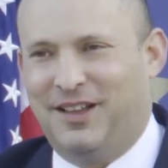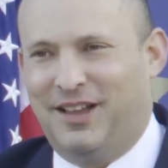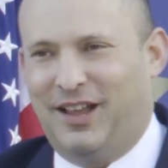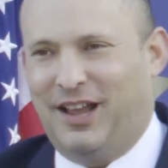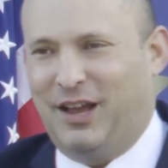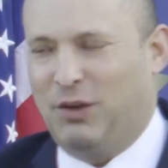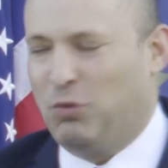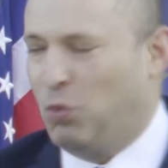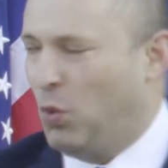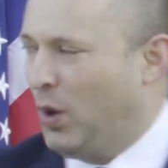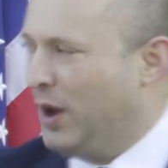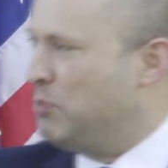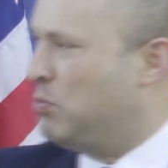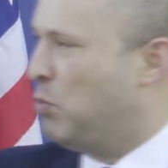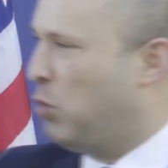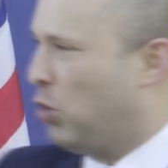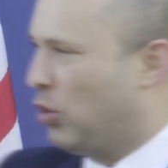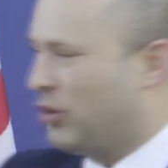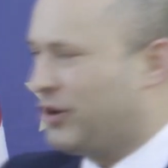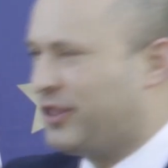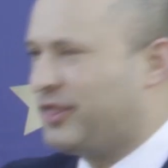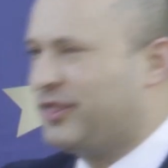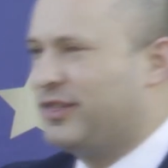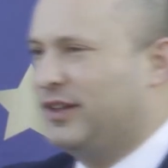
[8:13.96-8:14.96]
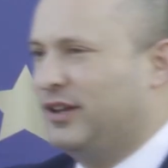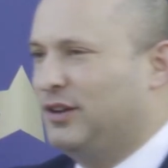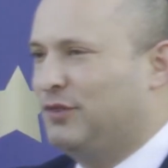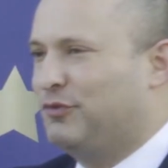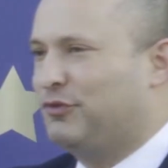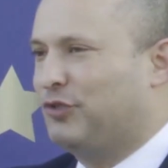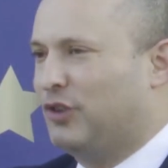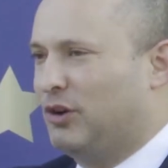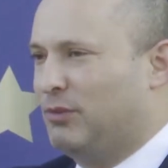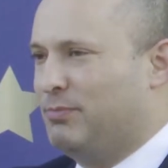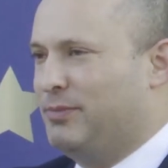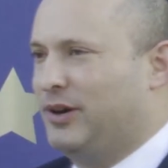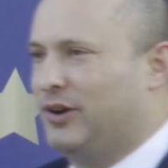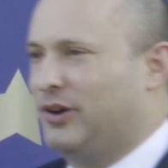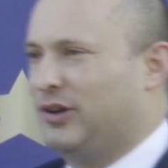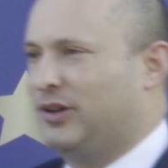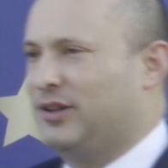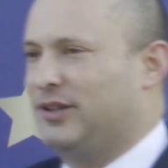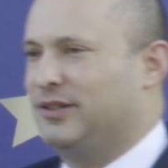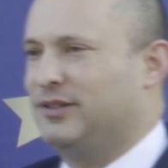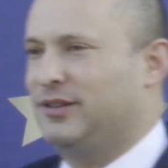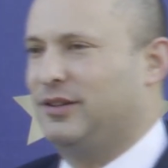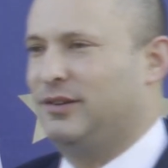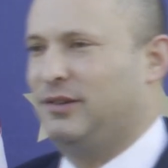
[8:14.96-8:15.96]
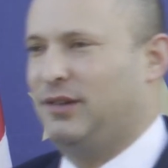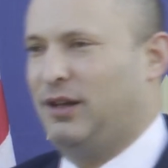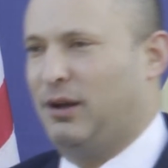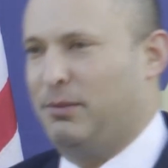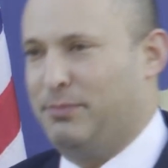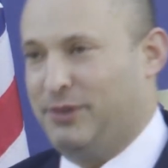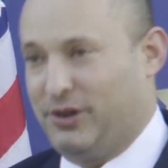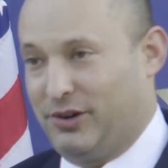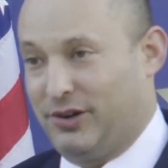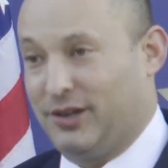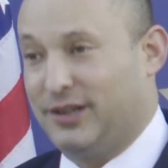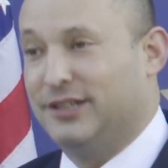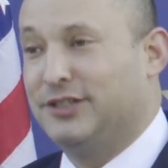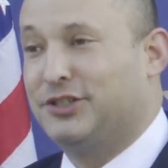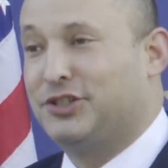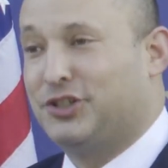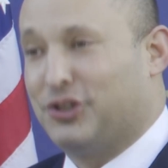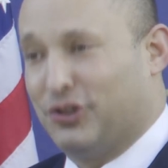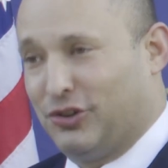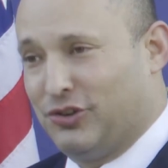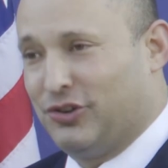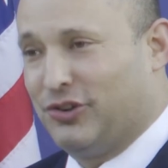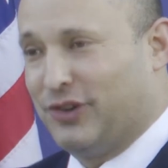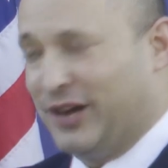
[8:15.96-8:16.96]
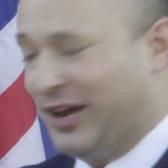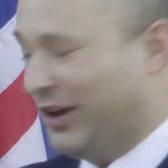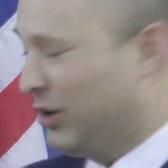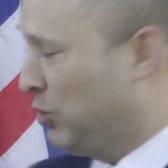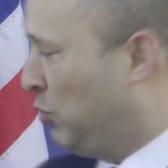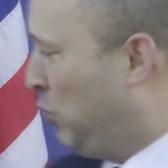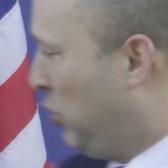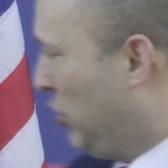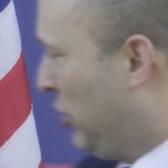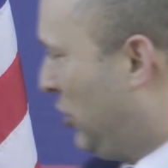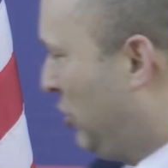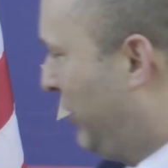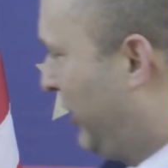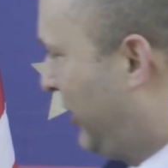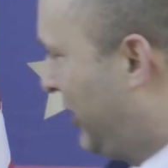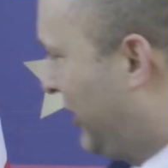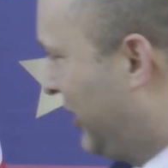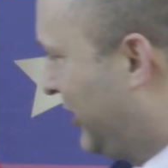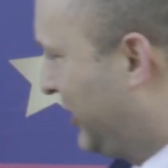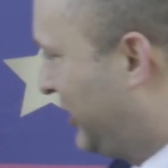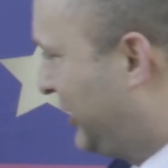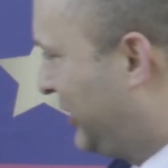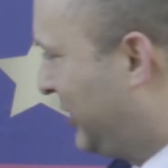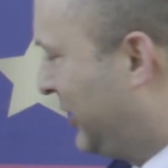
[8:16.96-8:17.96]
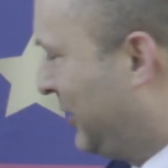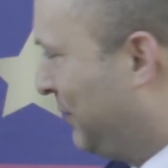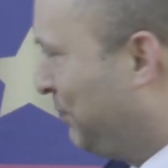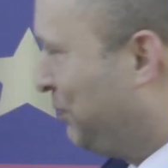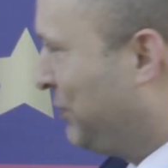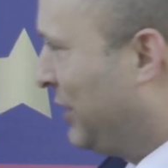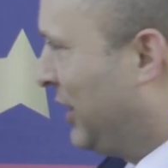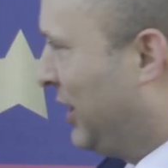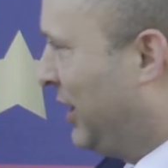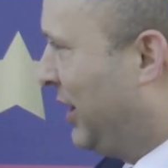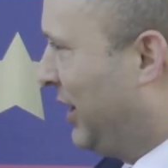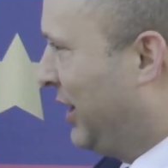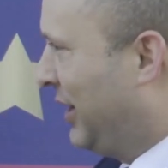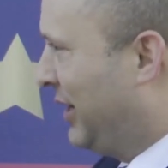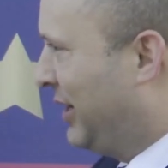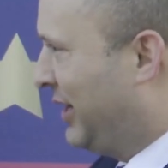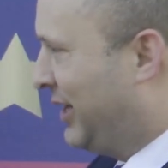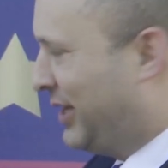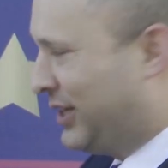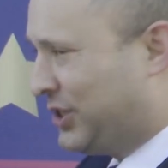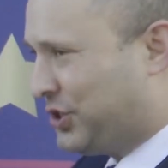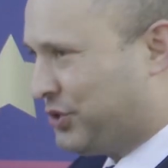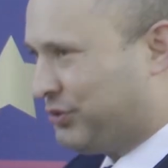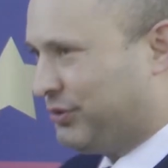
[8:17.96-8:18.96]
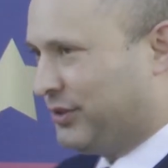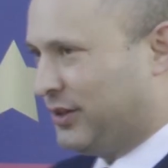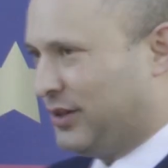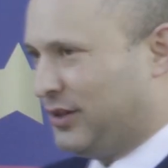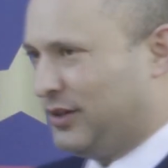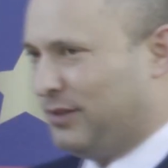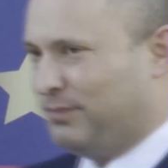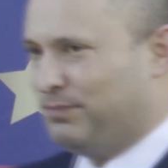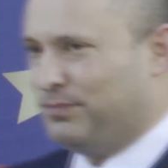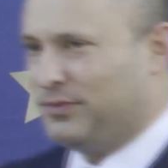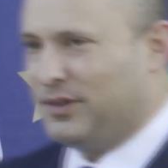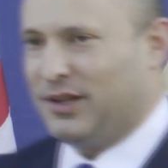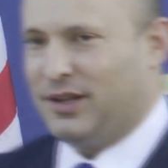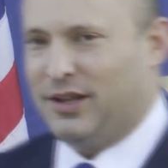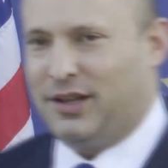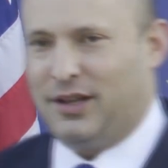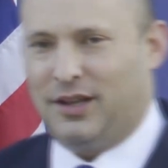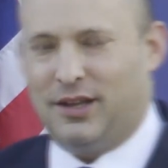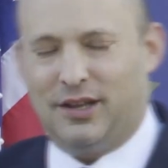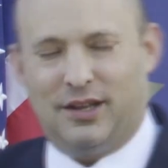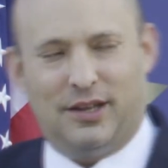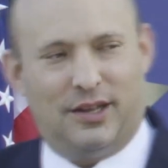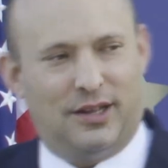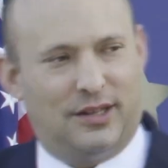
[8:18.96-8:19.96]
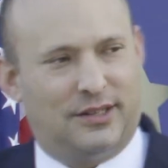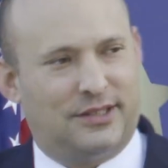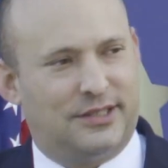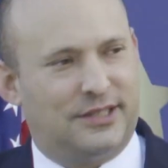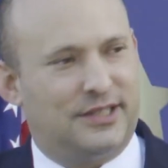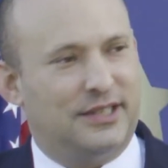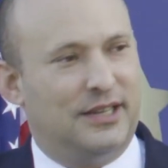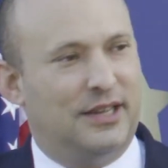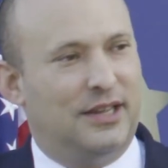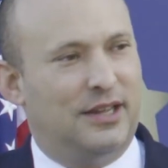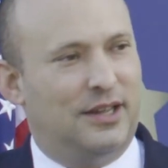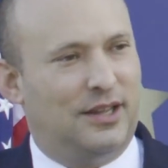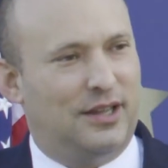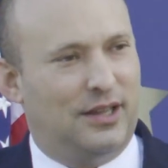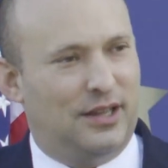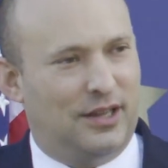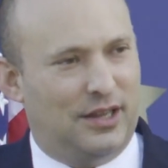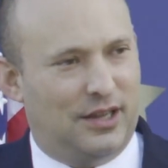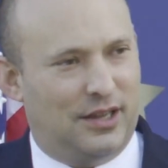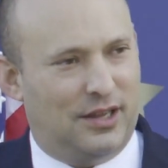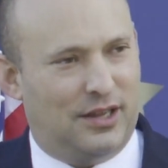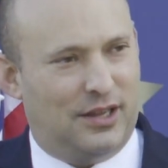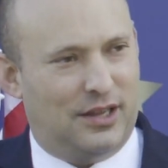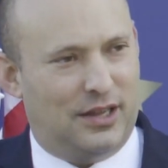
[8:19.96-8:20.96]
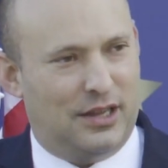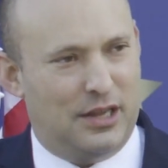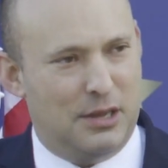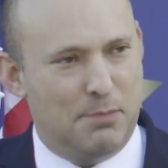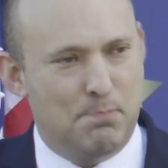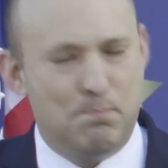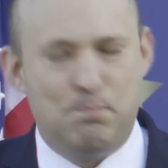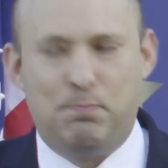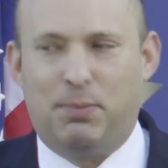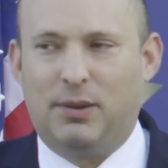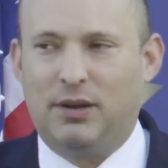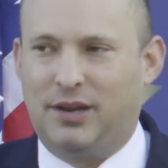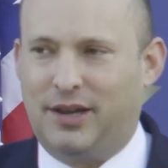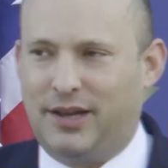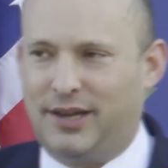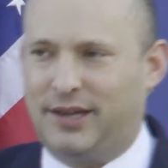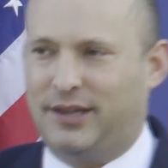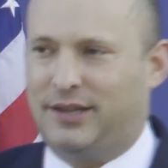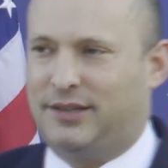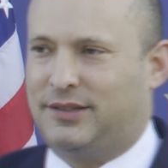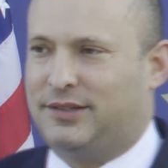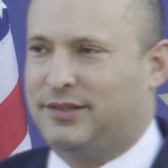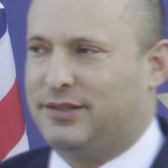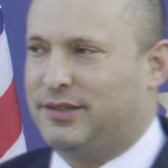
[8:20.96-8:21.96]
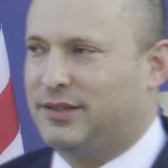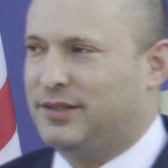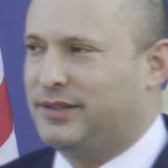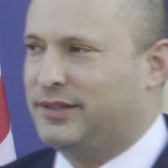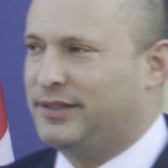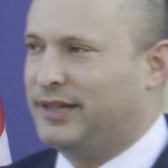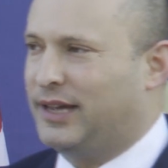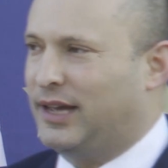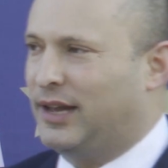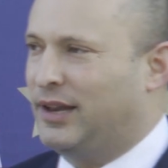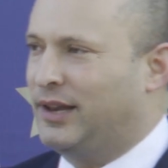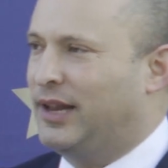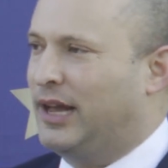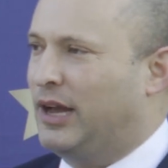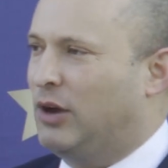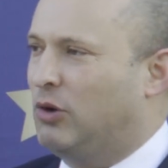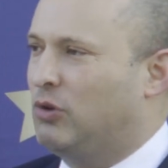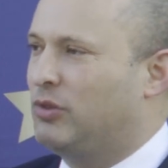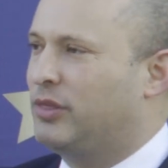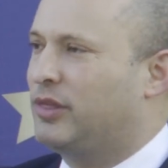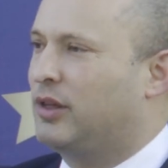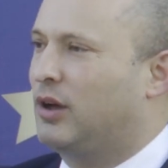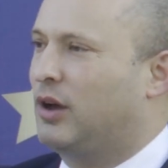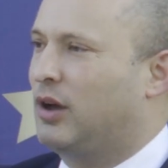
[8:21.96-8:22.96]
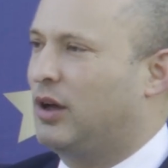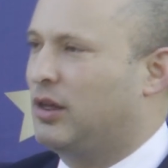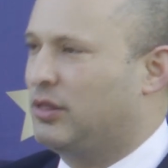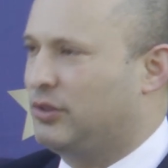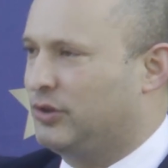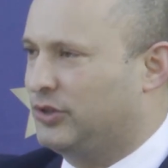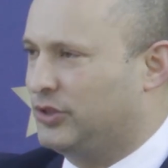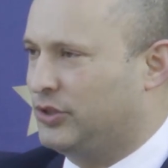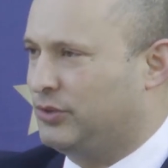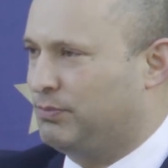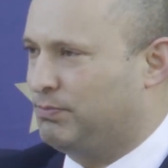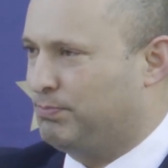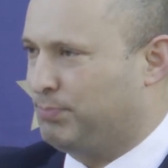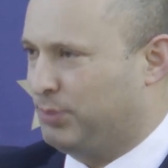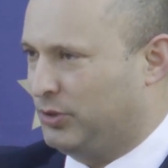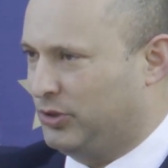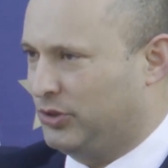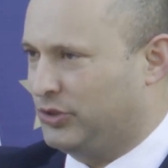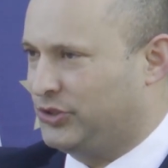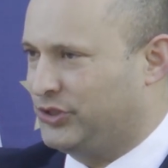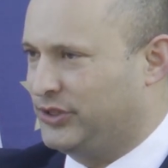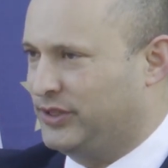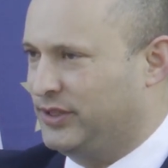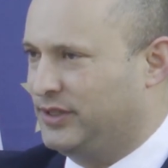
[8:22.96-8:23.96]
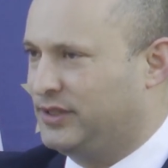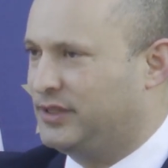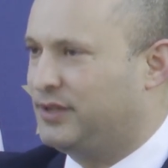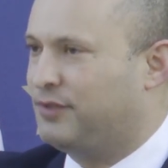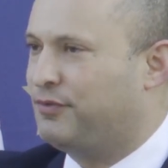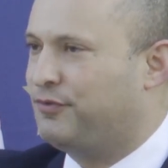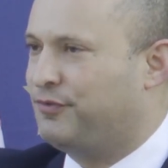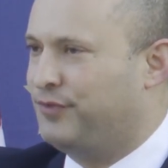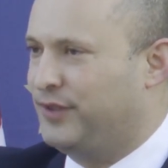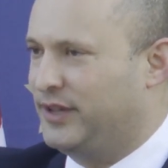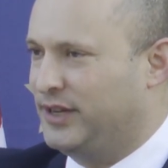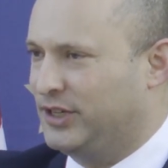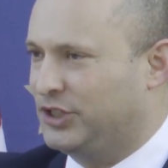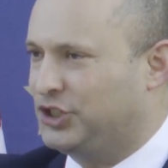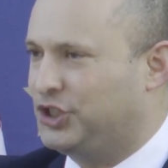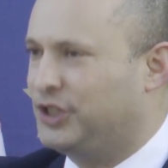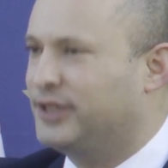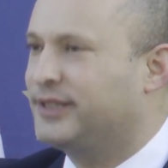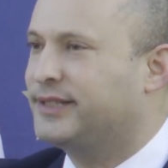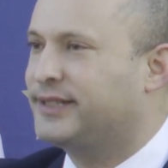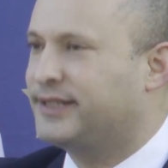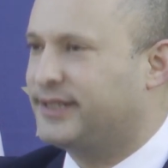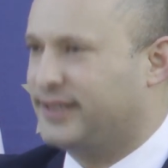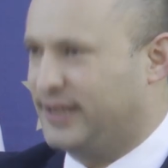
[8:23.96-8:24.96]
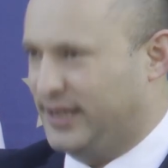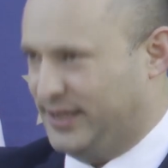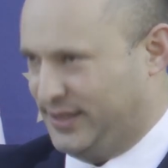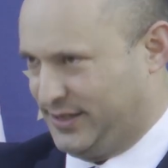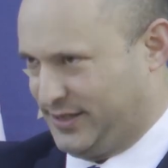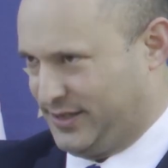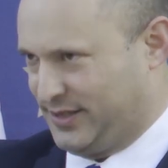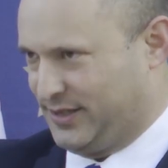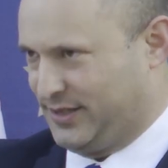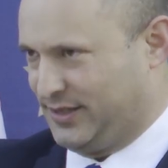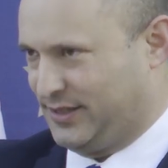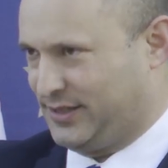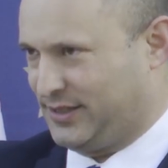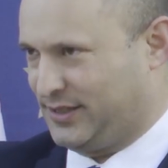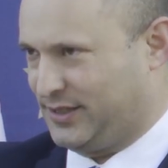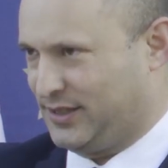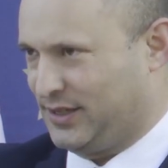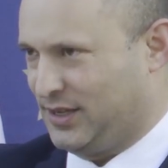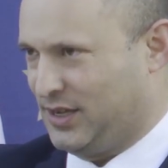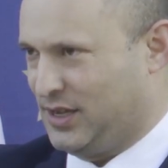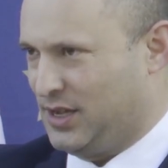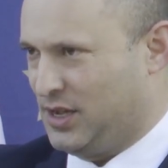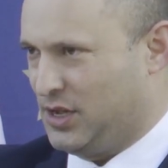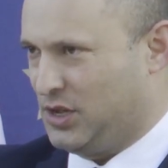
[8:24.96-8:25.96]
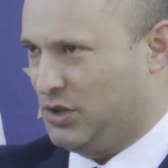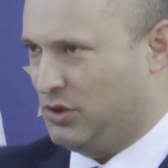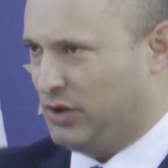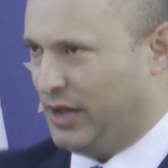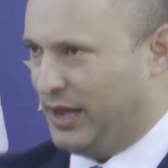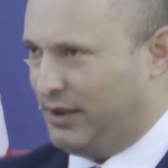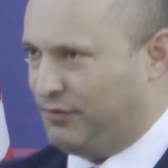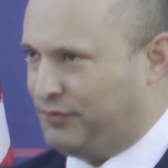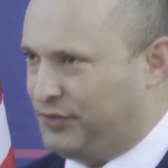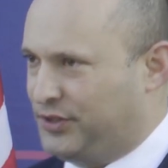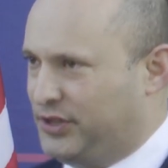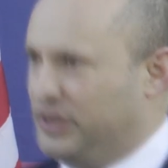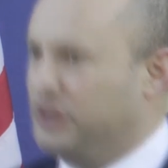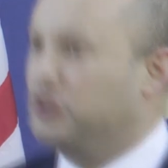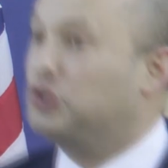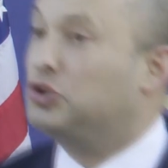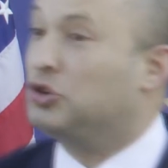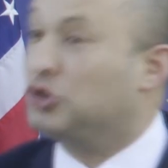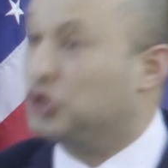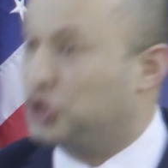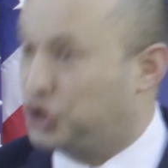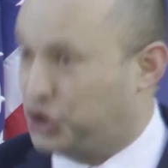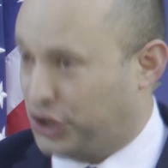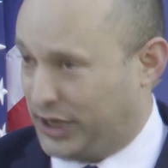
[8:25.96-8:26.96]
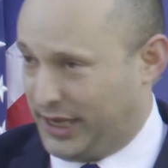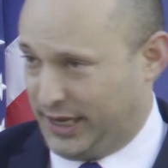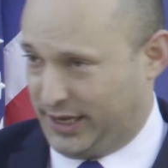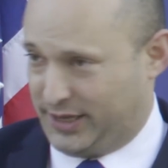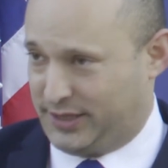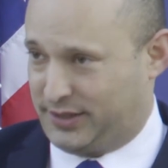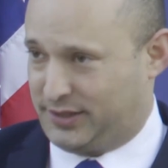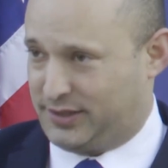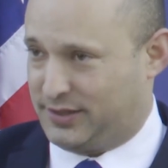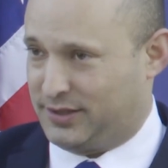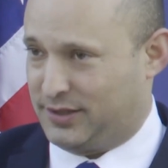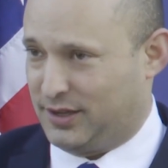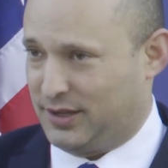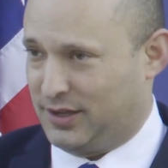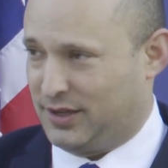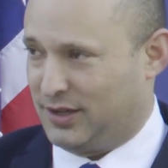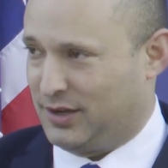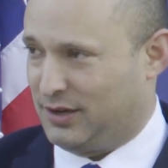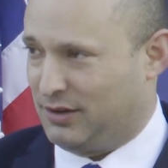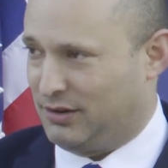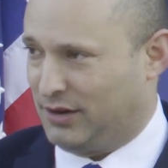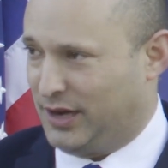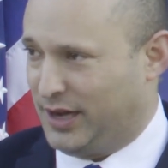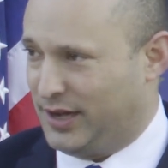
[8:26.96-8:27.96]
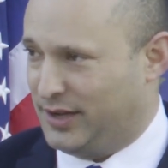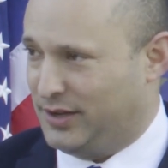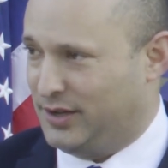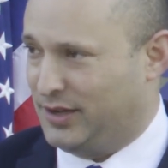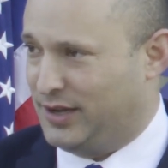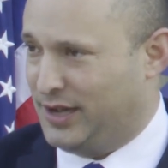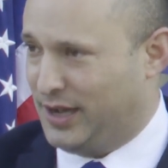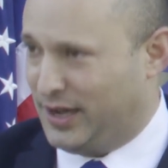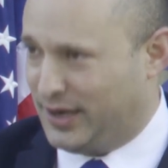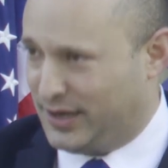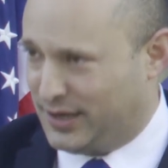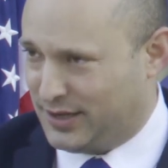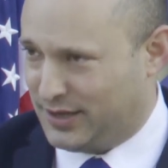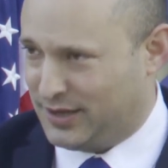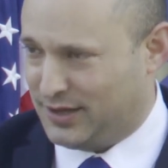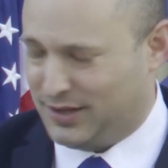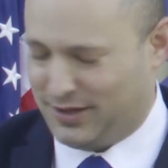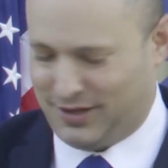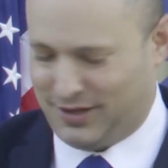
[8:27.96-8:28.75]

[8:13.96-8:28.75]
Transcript: And one more thing for Americans to learn how to work with us. In Israel, it's impolite to allow the other person to finish his sentence. You have to interject, right? We're